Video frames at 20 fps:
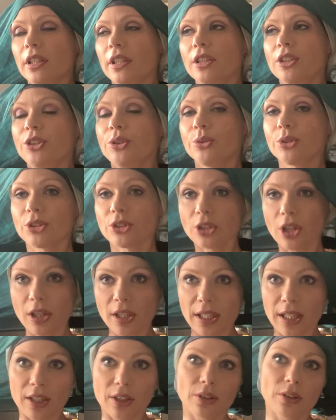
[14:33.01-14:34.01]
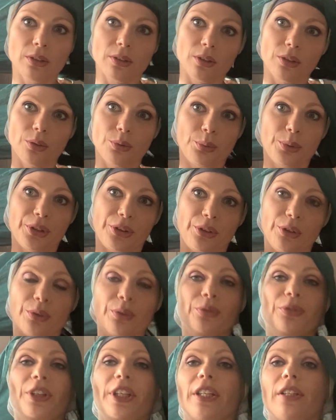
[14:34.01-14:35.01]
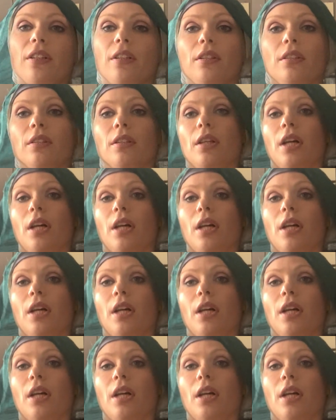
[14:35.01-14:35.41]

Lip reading: you start out with your veil